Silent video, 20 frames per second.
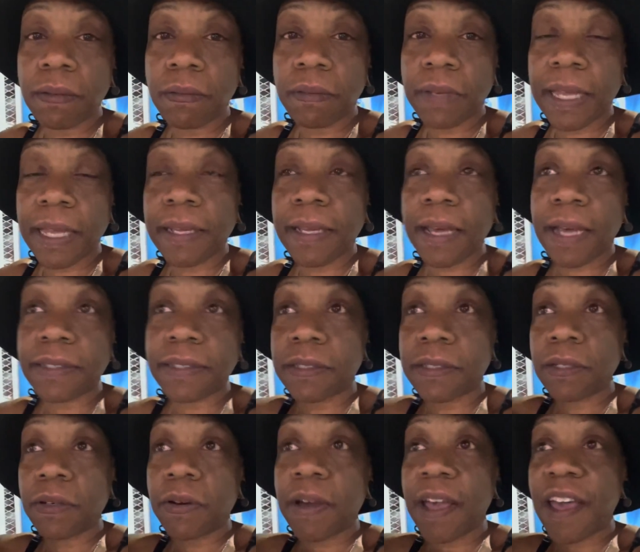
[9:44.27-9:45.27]
Like, I
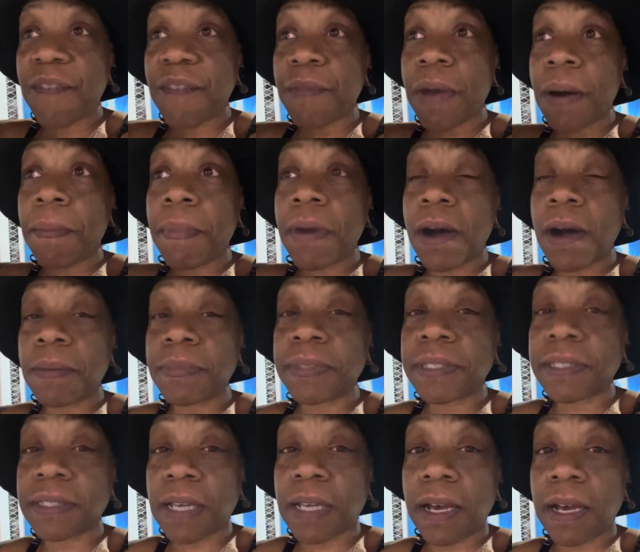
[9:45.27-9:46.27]
still have my mom's
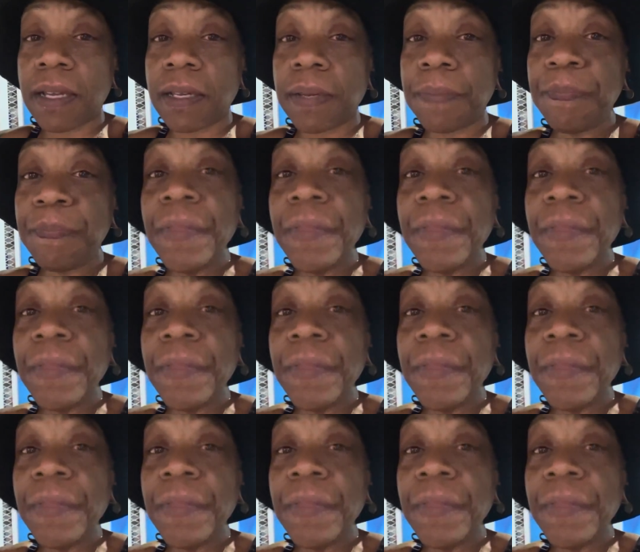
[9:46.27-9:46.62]
side.